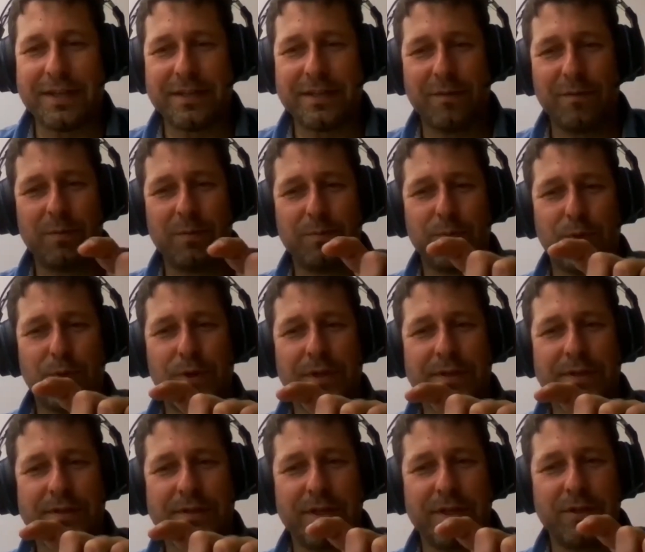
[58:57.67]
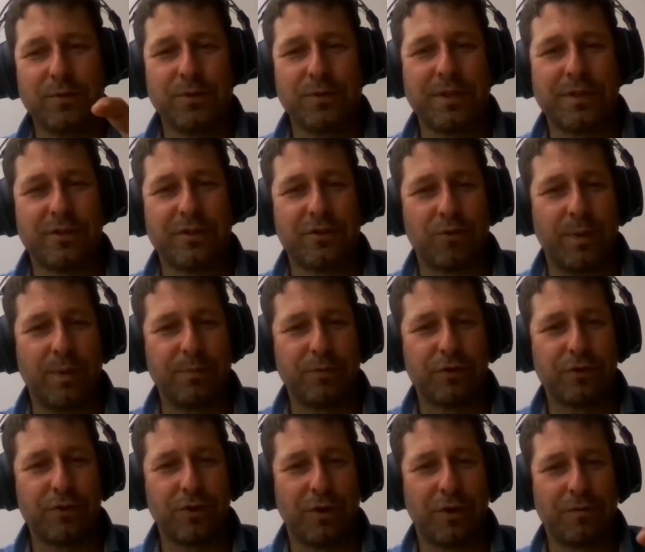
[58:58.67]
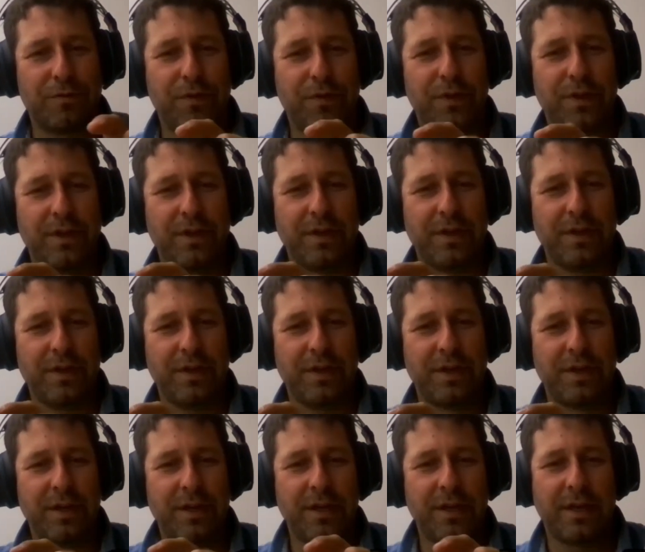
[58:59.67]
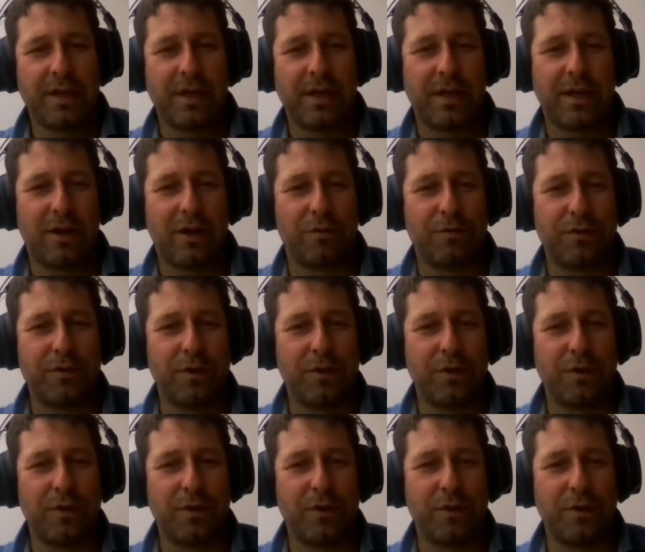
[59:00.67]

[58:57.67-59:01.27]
I will put it into the description of the uh, of the